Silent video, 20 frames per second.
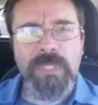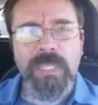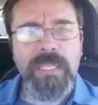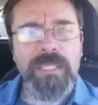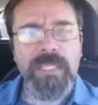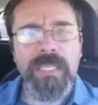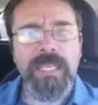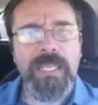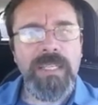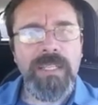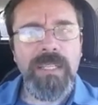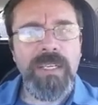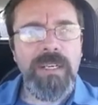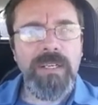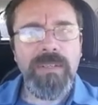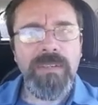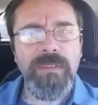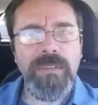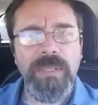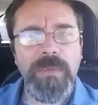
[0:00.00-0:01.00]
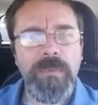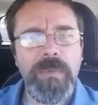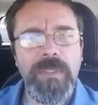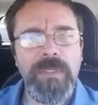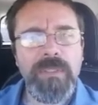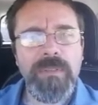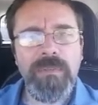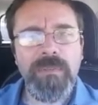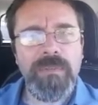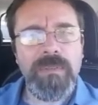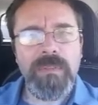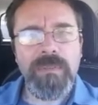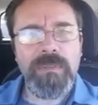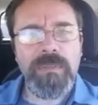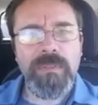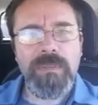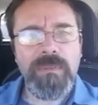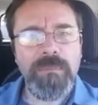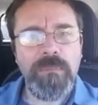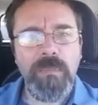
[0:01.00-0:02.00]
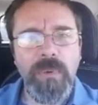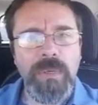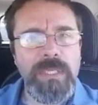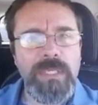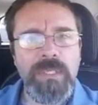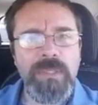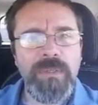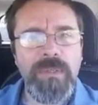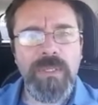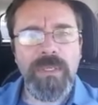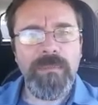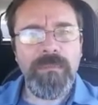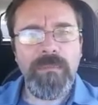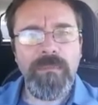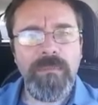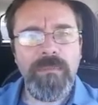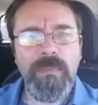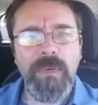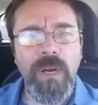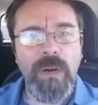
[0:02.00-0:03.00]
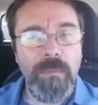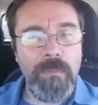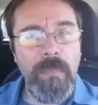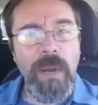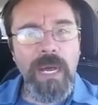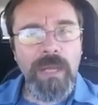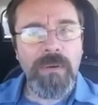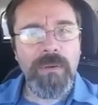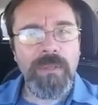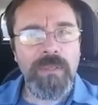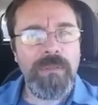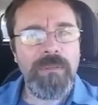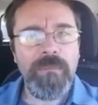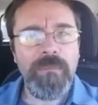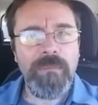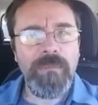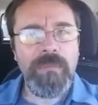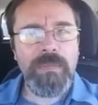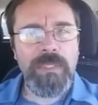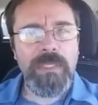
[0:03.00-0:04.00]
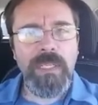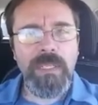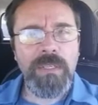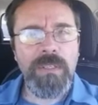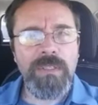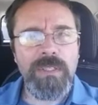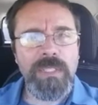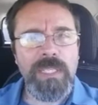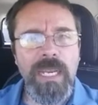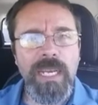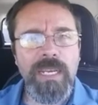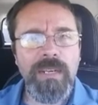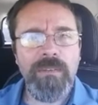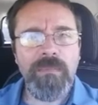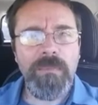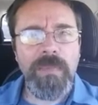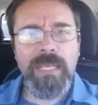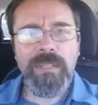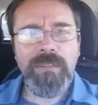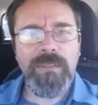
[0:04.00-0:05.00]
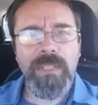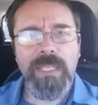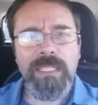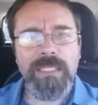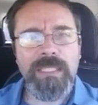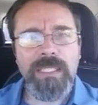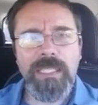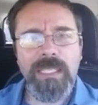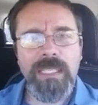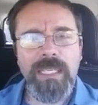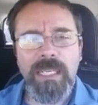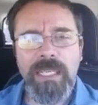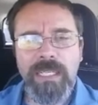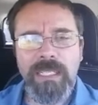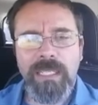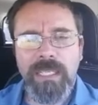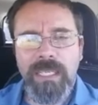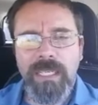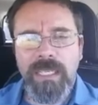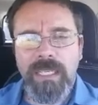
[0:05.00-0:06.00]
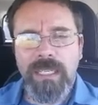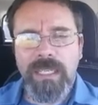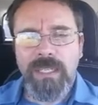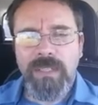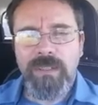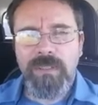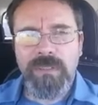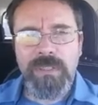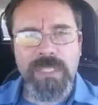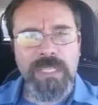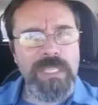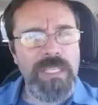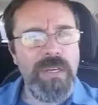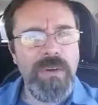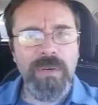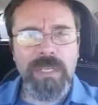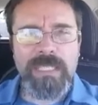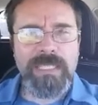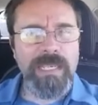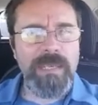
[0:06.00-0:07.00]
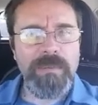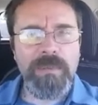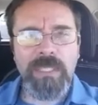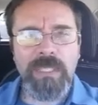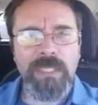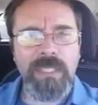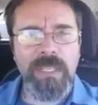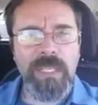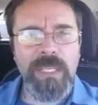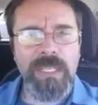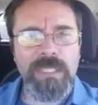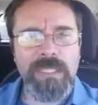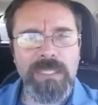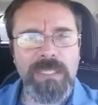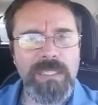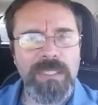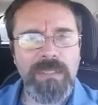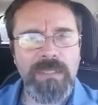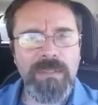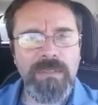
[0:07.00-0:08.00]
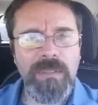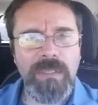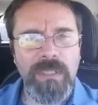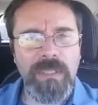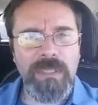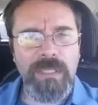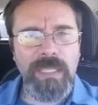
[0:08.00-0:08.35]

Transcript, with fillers: there's nothing in there that would point to a, our modern understanding of Matthew 19:9. There's no exception clause